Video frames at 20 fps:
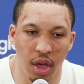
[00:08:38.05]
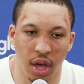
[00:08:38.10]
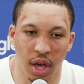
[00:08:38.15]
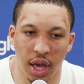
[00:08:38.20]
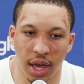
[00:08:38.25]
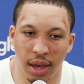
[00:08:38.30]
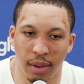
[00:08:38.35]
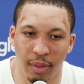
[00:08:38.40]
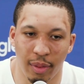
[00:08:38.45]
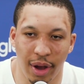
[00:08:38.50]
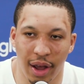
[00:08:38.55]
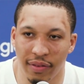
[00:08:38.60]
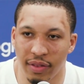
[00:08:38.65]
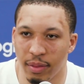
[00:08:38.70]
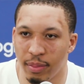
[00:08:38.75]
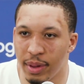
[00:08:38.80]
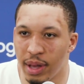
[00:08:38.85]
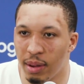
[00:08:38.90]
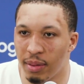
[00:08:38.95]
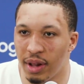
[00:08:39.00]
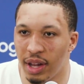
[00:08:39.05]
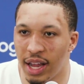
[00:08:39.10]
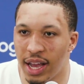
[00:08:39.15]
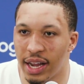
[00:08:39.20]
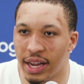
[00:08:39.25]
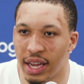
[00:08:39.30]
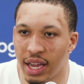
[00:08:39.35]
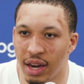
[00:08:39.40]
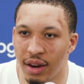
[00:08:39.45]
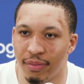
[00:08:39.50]
we'll have to be able to
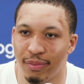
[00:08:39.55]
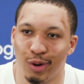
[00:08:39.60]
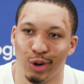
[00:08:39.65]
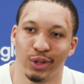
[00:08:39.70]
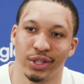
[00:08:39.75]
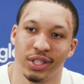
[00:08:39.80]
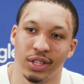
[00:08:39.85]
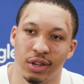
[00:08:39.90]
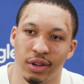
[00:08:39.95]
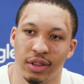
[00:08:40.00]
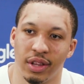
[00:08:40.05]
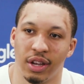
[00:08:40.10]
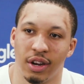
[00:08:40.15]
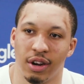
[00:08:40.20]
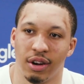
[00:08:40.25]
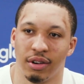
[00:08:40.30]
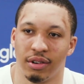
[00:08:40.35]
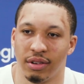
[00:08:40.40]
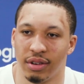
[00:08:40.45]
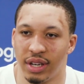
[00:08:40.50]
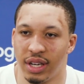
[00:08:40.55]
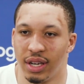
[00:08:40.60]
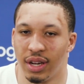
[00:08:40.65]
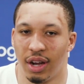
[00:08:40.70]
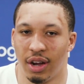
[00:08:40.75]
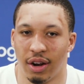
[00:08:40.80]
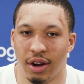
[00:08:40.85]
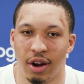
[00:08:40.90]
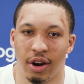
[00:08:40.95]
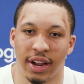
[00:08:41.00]
lock in and focus in on
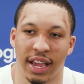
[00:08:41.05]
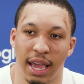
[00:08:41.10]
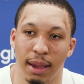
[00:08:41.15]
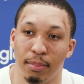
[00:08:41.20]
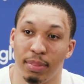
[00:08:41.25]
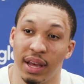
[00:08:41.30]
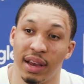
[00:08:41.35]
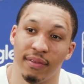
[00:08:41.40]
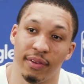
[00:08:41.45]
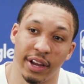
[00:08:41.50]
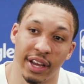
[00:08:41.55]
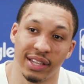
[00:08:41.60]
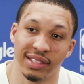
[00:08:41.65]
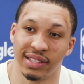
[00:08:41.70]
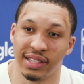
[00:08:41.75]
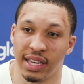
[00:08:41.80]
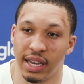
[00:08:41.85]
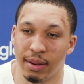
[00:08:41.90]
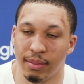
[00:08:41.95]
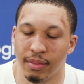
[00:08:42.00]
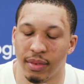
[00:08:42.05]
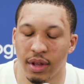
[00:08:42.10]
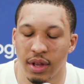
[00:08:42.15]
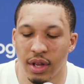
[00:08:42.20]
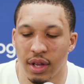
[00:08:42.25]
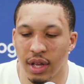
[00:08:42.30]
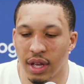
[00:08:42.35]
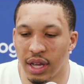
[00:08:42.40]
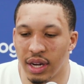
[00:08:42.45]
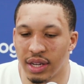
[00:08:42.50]
our game plan against them
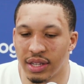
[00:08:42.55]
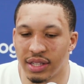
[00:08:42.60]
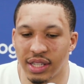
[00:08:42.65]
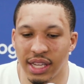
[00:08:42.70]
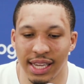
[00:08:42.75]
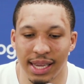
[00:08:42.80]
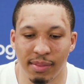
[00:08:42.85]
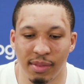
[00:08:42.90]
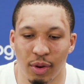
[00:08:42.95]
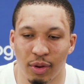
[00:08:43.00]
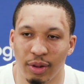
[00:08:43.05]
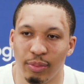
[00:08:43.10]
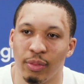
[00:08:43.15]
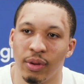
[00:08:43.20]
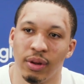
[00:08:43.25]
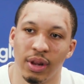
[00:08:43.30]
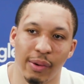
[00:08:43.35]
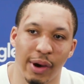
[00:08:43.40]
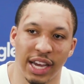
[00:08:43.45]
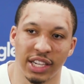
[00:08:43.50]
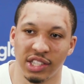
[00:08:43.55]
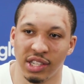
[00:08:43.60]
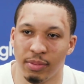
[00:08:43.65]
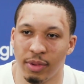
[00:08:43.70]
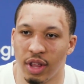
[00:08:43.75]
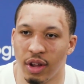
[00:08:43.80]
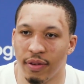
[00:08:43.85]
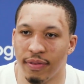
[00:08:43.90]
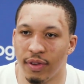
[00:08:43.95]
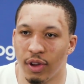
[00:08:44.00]
in the scheme, and we'll watch
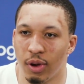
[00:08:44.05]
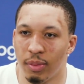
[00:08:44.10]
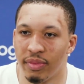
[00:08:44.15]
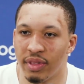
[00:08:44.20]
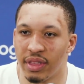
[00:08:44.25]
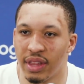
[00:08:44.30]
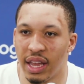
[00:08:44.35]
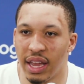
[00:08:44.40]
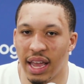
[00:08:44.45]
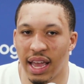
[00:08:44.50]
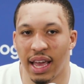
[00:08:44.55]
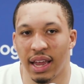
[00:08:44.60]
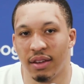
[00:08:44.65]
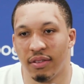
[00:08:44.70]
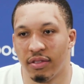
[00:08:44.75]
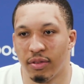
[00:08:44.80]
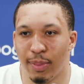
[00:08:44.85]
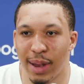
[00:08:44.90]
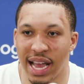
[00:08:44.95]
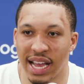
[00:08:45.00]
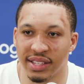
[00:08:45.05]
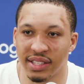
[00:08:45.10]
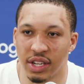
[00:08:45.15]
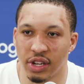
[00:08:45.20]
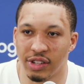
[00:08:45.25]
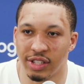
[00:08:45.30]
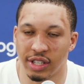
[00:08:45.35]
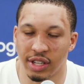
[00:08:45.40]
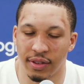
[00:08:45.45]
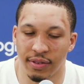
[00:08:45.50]
some of their film they had this past
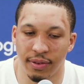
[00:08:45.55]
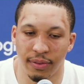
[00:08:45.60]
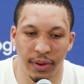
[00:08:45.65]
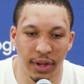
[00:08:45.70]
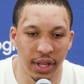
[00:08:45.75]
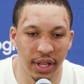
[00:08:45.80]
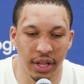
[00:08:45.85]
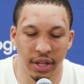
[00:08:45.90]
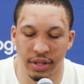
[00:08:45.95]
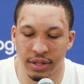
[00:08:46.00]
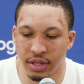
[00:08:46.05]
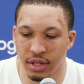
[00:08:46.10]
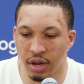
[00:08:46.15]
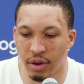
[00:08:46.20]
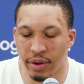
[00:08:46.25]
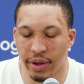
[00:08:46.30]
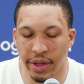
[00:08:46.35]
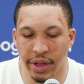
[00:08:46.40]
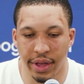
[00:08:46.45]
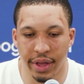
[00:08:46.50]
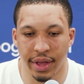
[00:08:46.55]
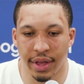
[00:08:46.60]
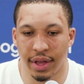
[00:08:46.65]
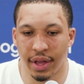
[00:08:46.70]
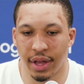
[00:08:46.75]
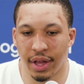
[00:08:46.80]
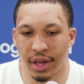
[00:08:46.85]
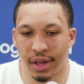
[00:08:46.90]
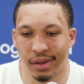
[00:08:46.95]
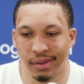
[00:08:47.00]
series against Philly. So
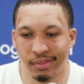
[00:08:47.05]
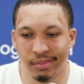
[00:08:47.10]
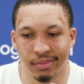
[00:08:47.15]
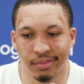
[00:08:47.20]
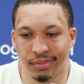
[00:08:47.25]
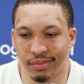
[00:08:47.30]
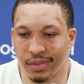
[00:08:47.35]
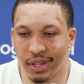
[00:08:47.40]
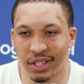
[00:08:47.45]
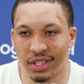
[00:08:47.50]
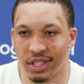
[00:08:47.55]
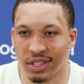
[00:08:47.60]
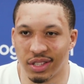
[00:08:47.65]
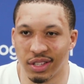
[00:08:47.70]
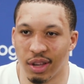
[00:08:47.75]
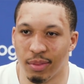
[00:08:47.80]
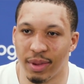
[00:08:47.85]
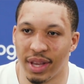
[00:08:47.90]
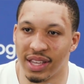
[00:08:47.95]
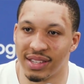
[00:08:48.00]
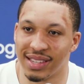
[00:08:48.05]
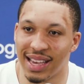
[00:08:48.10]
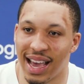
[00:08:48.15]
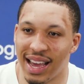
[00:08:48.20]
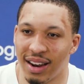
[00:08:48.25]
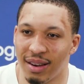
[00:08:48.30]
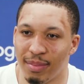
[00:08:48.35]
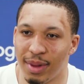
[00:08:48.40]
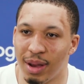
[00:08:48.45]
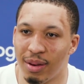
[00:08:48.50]
it's just going to be
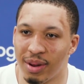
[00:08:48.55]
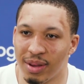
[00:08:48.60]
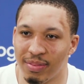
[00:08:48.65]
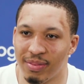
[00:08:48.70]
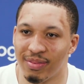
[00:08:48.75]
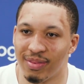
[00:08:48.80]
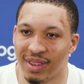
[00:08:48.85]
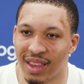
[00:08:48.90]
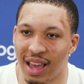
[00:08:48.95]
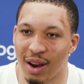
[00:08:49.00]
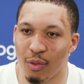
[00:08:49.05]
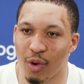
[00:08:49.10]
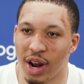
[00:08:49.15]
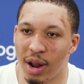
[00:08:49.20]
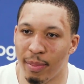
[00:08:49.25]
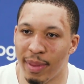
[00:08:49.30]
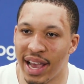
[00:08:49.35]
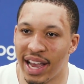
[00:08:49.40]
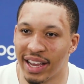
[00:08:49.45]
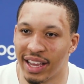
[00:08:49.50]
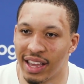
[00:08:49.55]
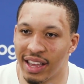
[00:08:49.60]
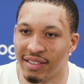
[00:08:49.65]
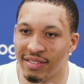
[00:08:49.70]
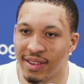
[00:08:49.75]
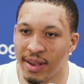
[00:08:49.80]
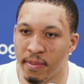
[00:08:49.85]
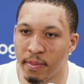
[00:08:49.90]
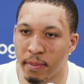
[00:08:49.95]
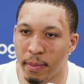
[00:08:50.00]
exciting to be able to kind of run it back
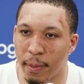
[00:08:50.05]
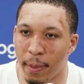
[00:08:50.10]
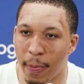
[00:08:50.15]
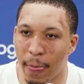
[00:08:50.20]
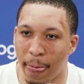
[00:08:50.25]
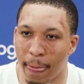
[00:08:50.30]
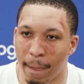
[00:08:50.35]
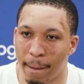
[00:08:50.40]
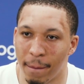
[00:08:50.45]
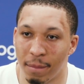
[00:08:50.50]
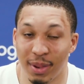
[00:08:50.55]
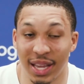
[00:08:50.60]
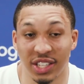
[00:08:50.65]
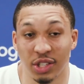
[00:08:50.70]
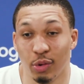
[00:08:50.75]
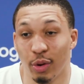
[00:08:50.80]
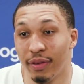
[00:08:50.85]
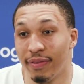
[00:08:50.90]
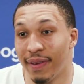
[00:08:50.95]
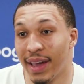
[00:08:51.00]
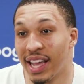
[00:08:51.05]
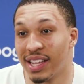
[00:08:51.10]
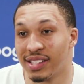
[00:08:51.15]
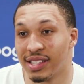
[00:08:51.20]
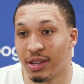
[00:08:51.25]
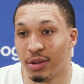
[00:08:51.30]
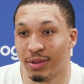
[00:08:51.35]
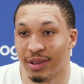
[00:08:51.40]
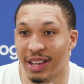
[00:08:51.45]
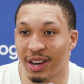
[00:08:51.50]
against them. That's cool with
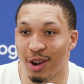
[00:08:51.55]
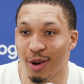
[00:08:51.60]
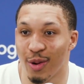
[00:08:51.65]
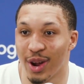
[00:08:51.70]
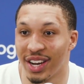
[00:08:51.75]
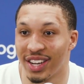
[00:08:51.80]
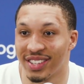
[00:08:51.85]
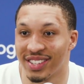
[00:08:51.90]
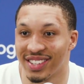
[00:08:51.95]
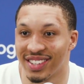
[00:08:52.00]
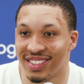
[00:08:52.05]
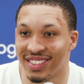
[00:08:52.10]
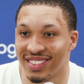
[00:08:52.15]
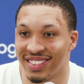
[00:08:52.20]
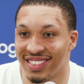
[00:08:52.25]
fans in arenas.